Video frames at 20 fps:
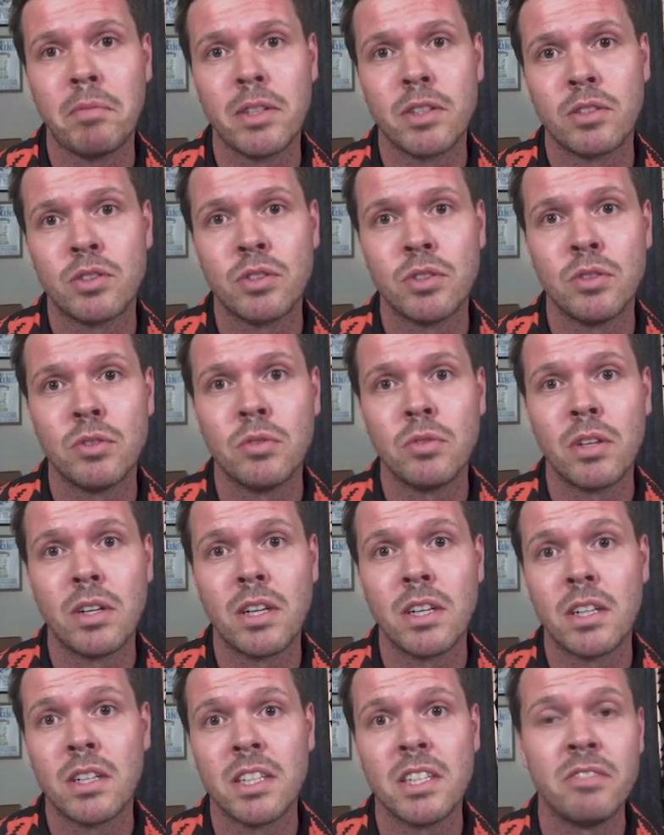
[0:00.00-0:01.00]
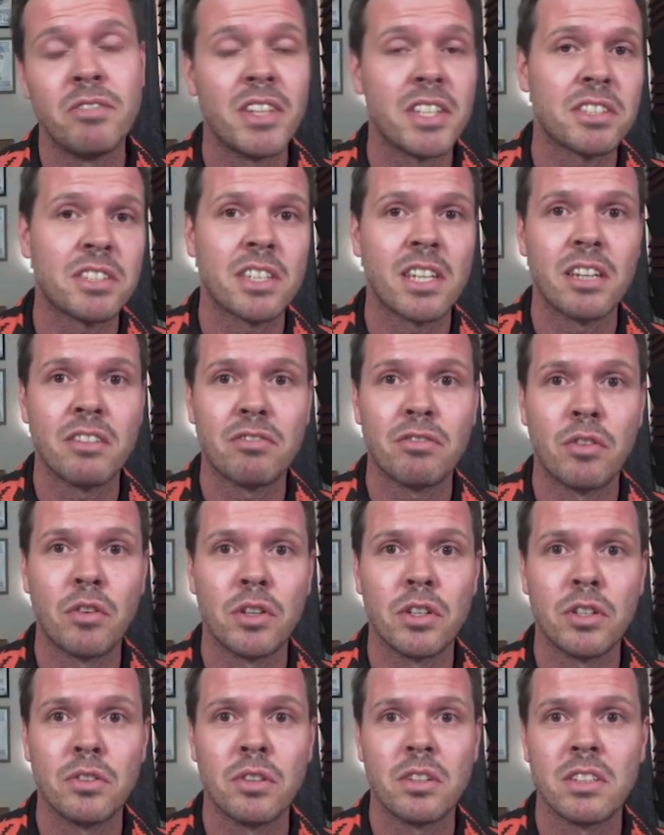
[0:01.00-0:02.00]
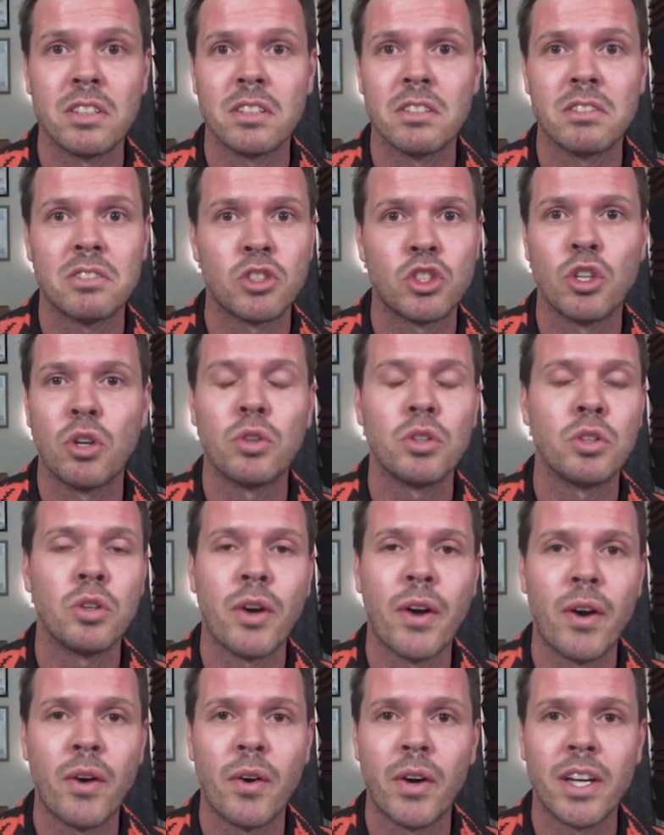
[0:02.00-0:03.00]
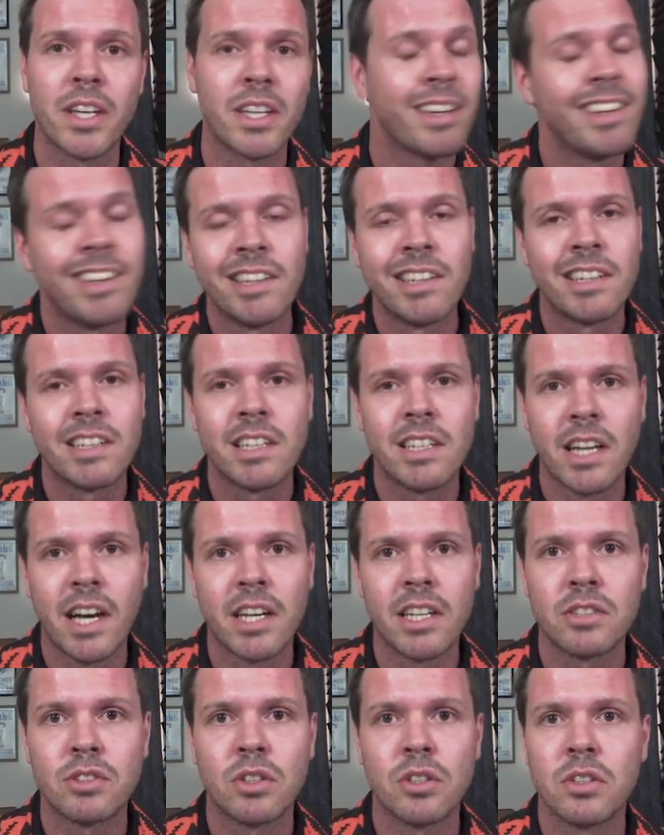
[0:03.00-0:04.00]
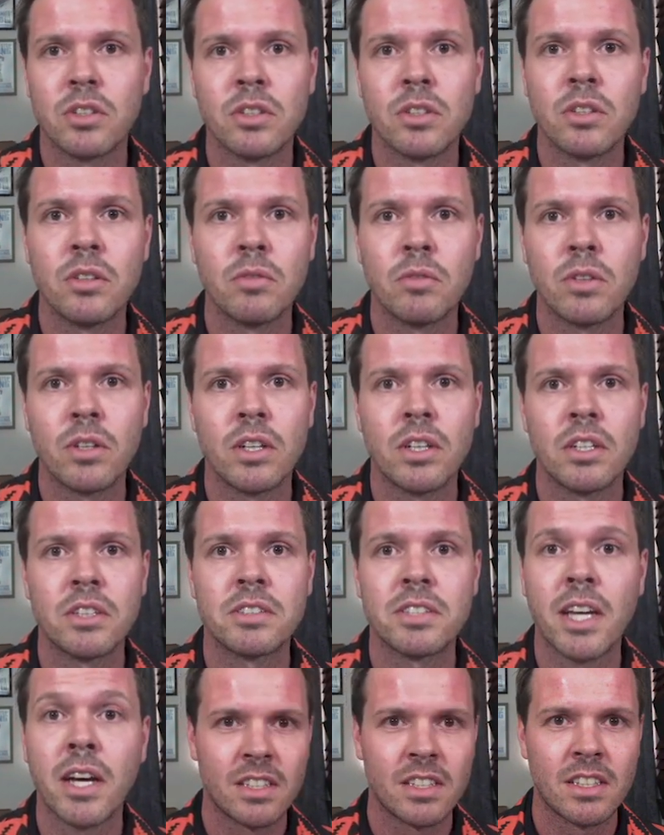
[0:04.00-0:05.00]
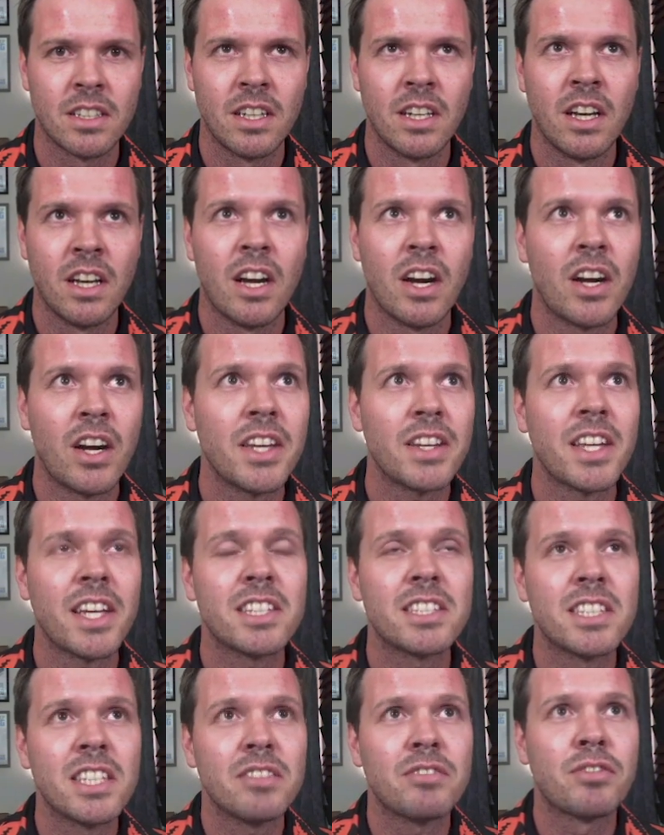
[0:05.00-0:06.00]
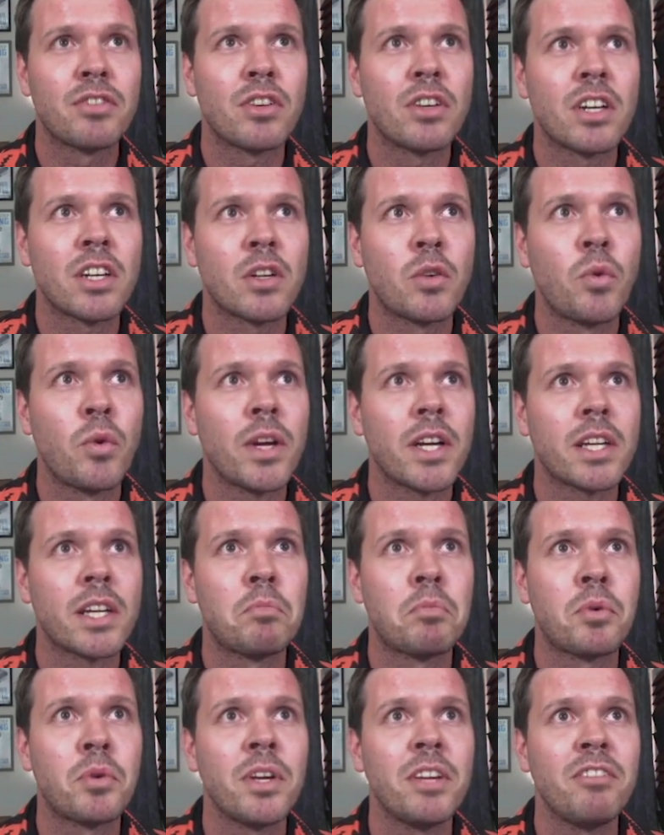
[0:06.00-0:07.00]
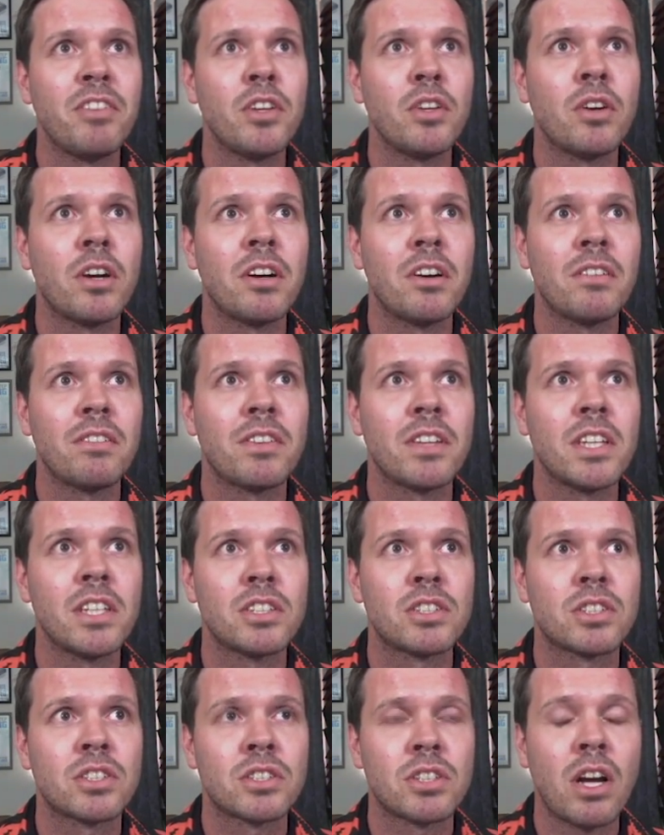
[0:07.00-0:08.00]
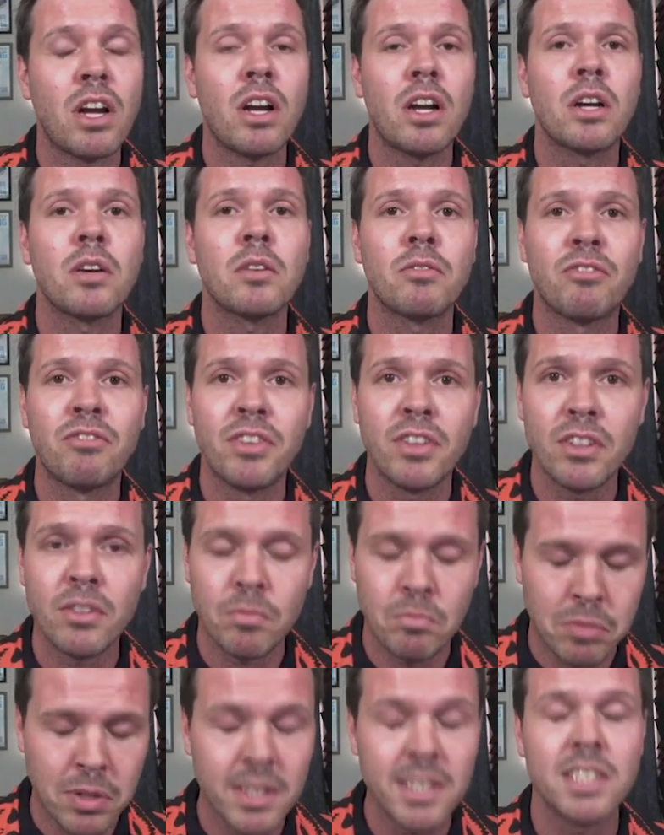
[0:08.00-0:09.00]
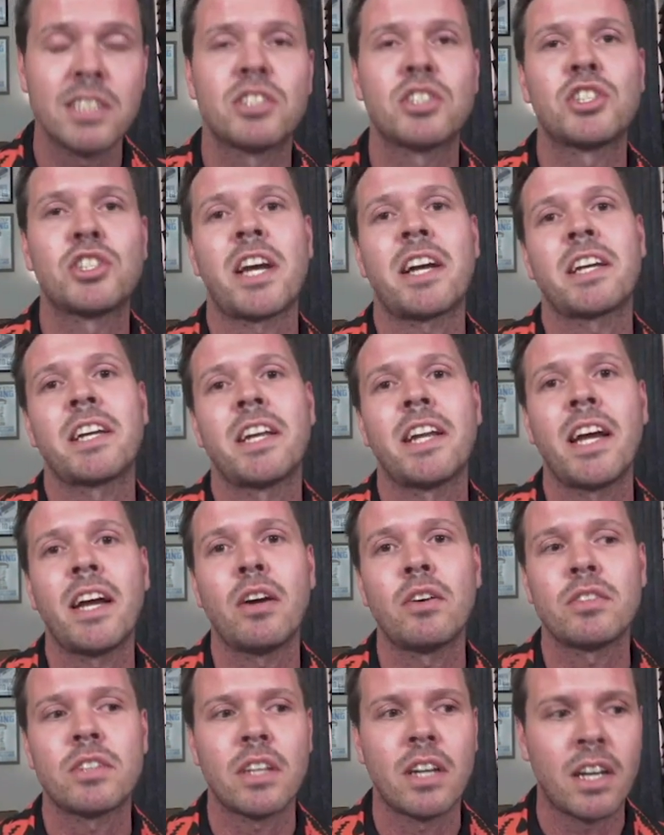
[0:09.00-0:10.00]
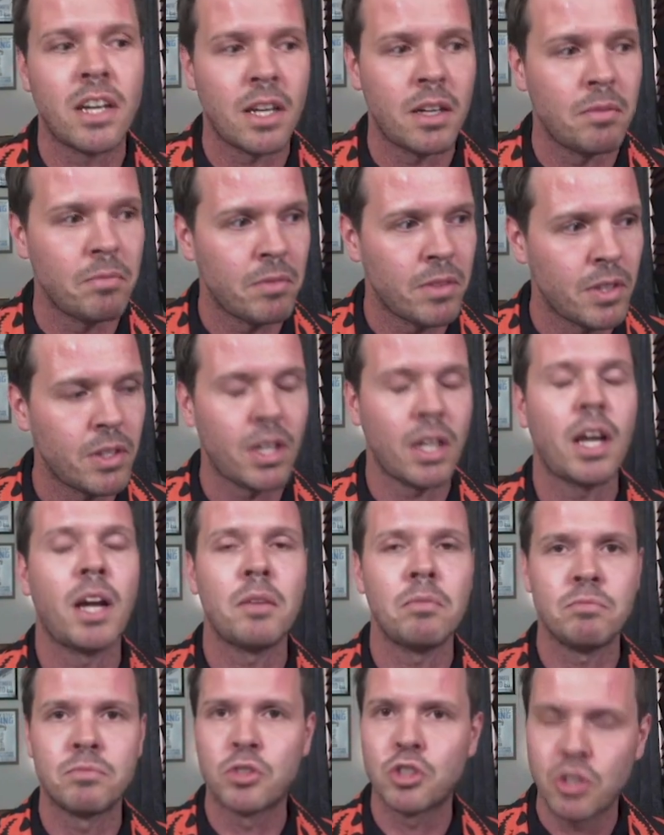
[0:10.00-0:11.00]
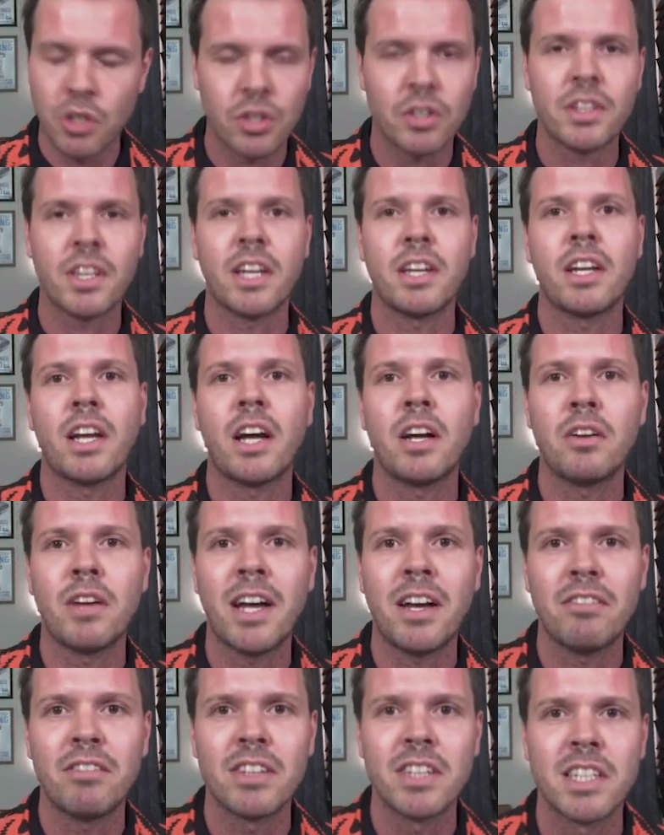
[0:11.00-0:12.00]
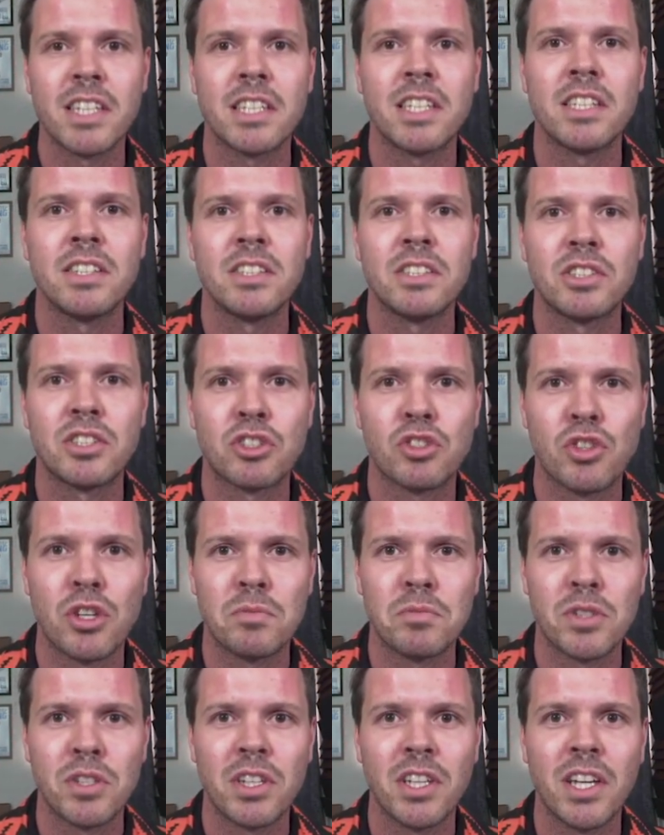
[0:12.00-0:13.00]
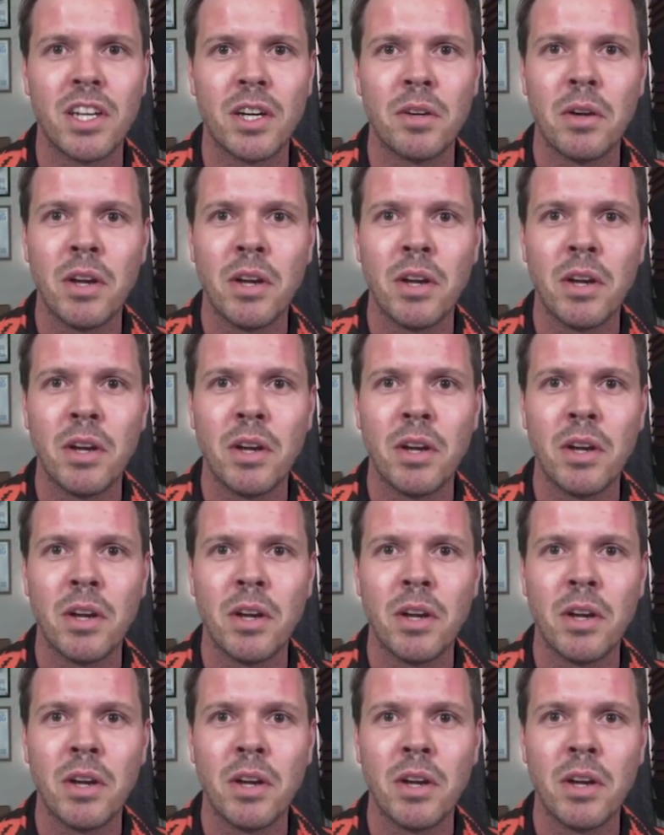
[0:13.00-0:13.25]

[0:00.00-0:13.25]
to investigate for you and show you how I got a certain sound. All right, that's it for a quick preview of this song. Please check it out. I'm sure that I'll have a link in the description here.